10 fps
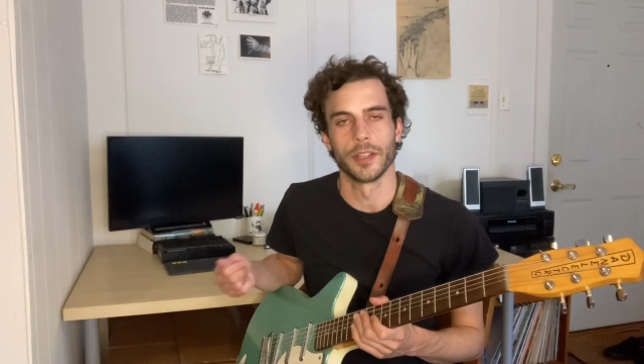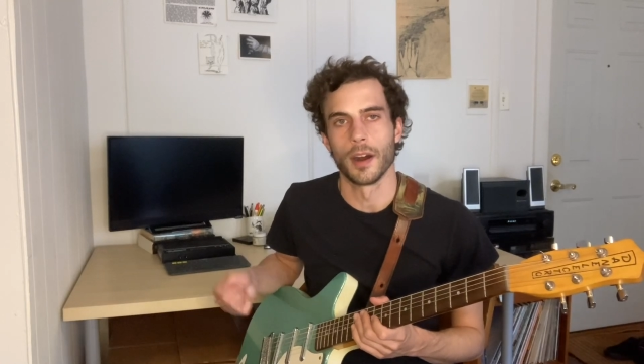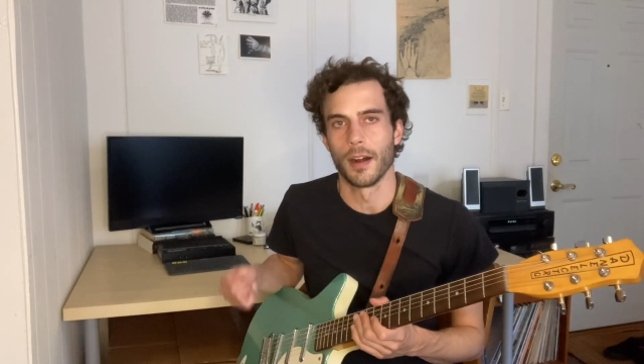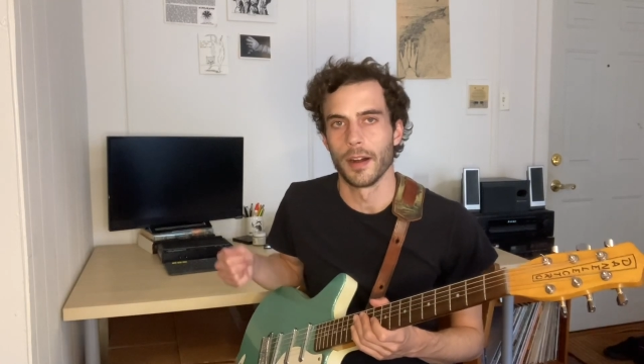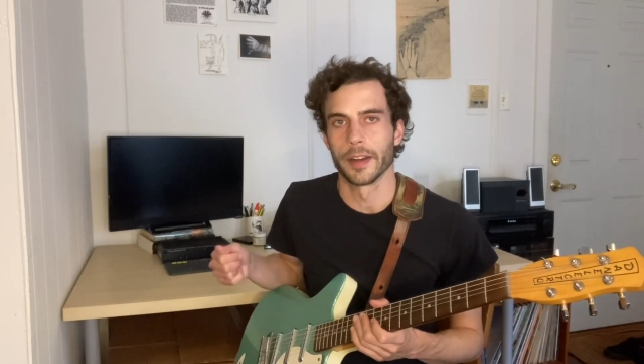
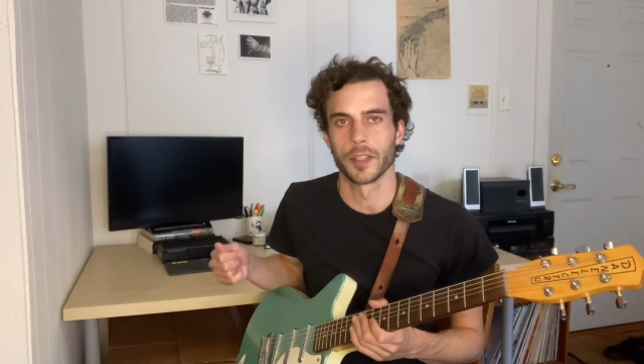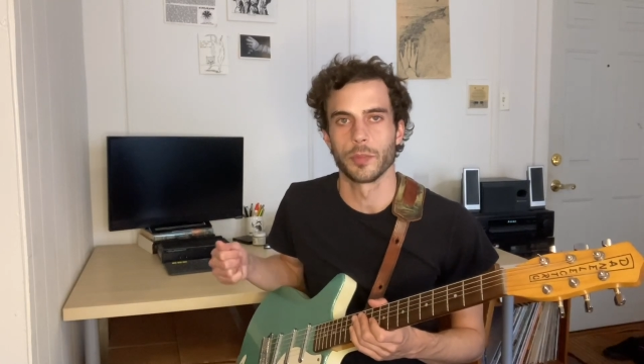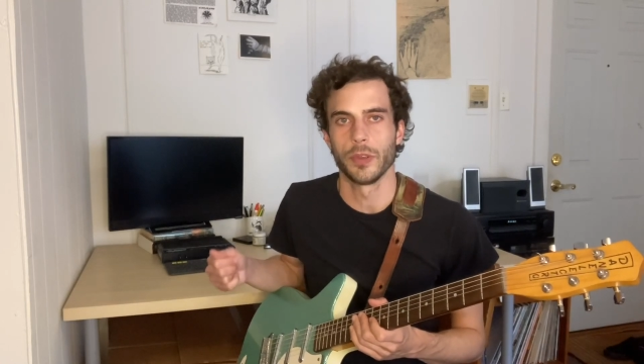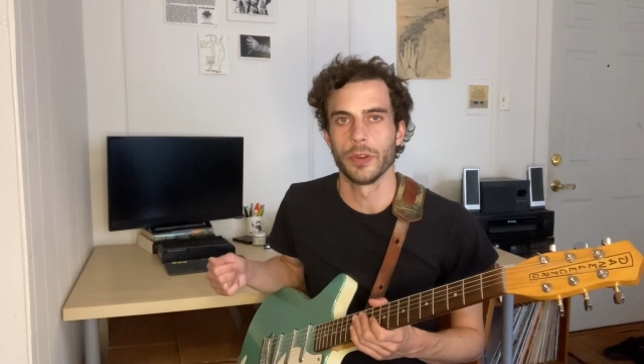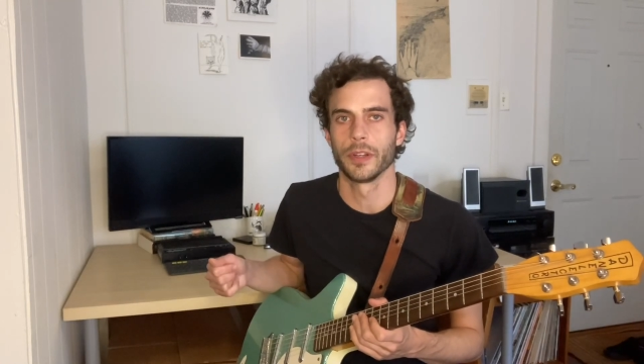DAW on a
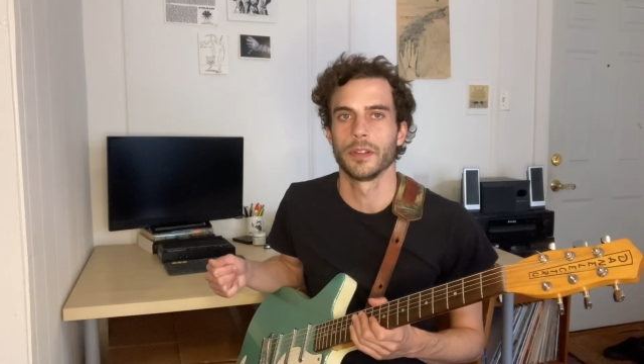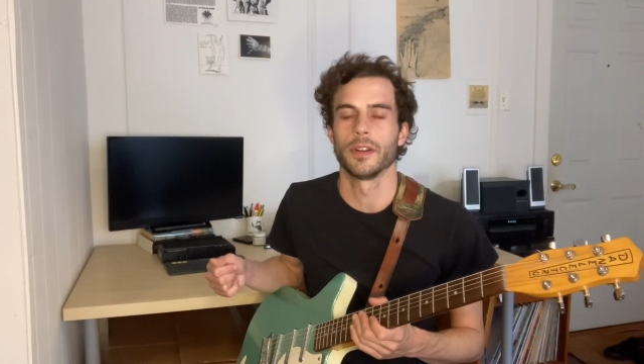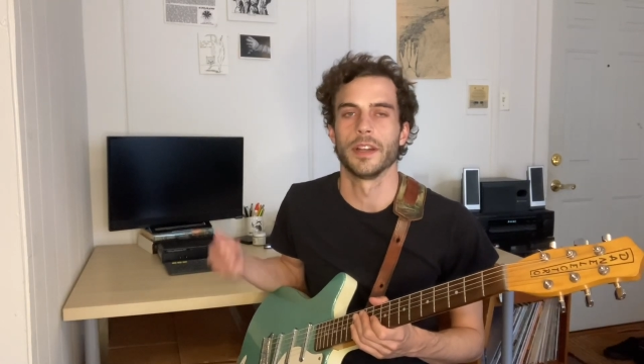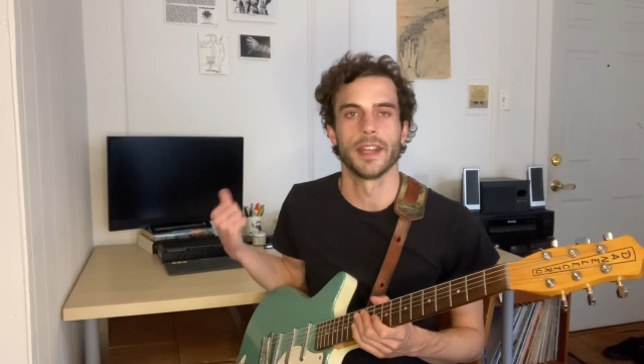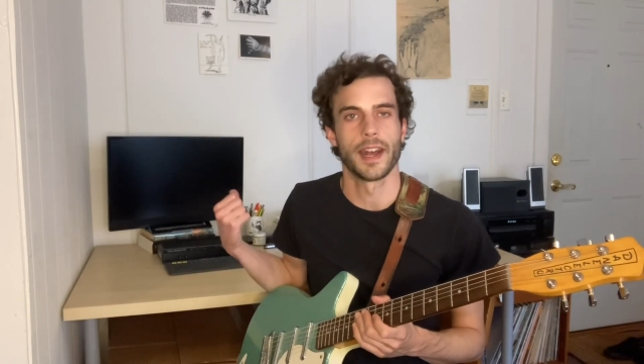computer,
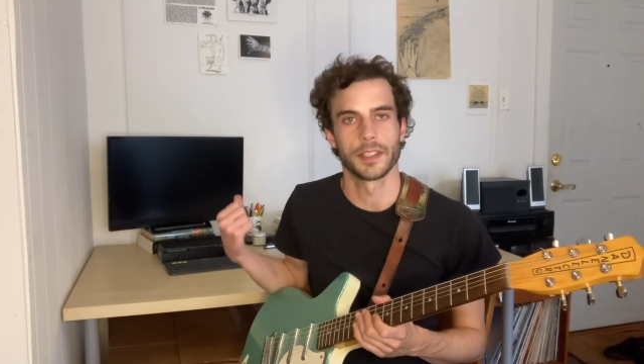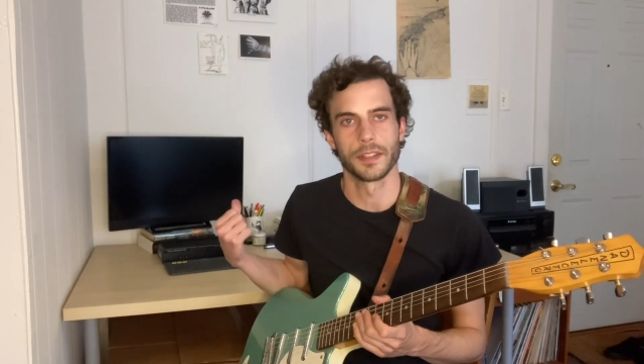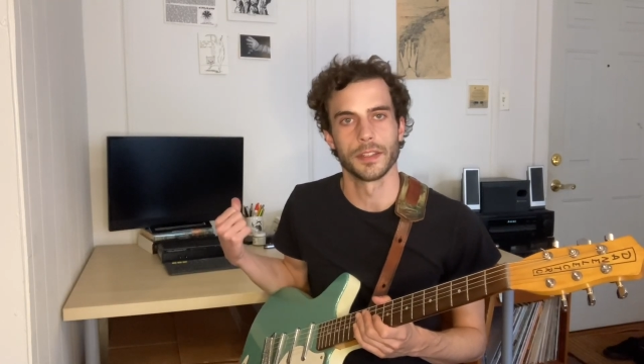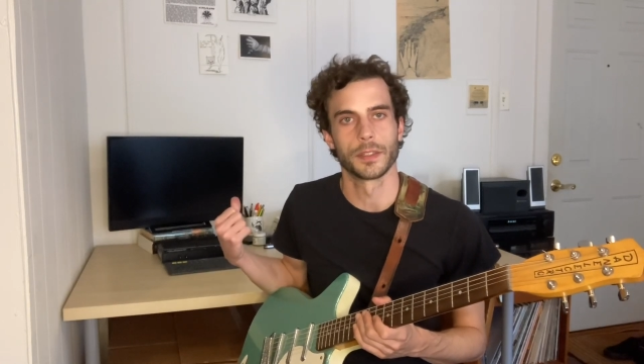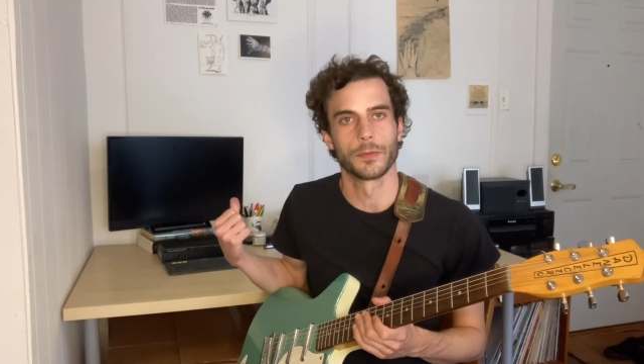
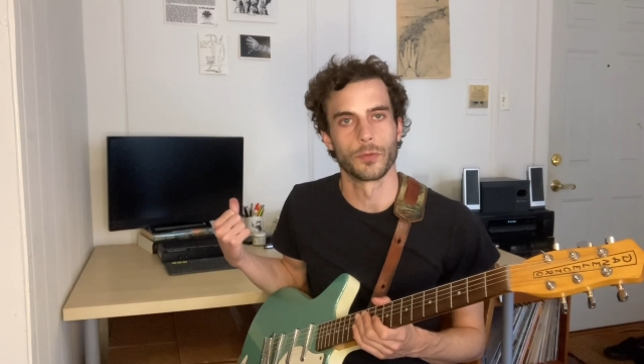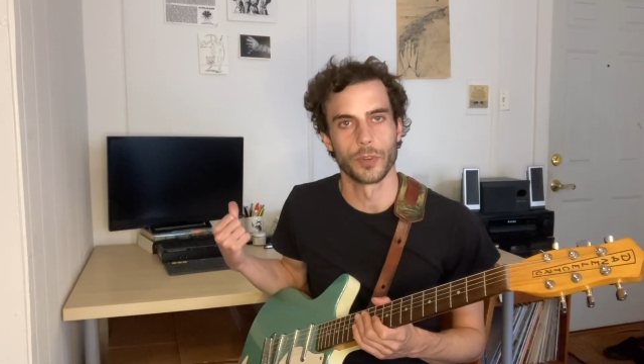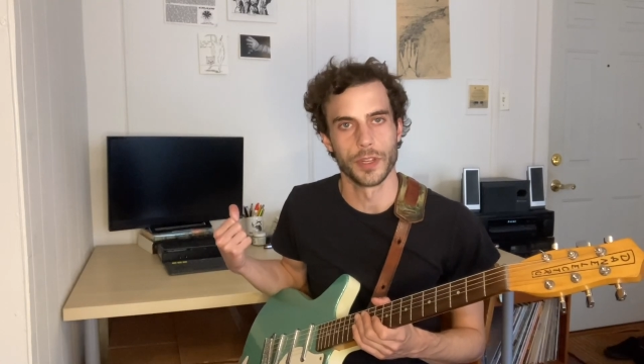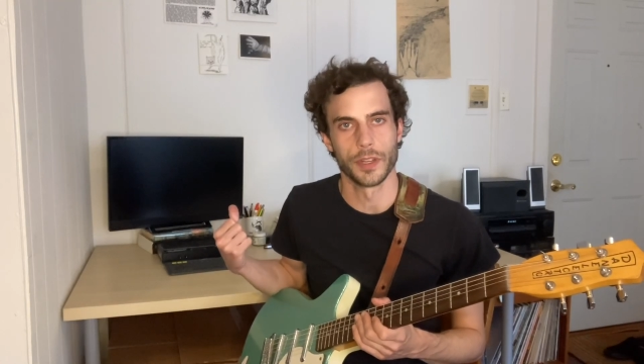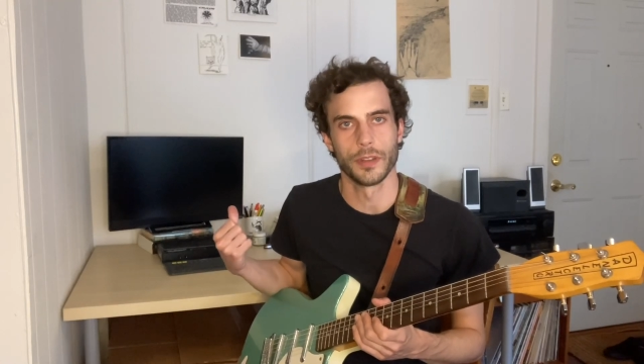Audacity is
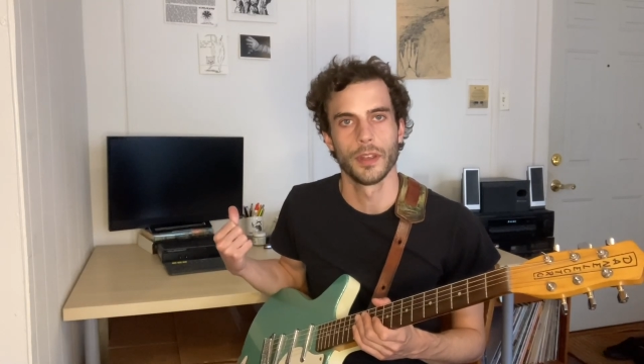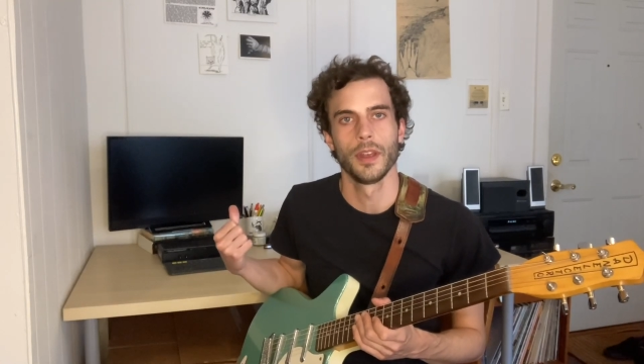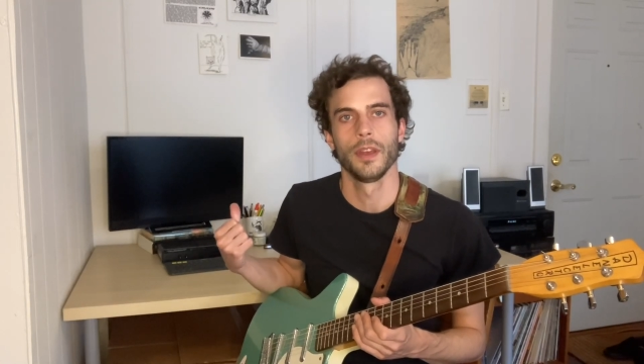free.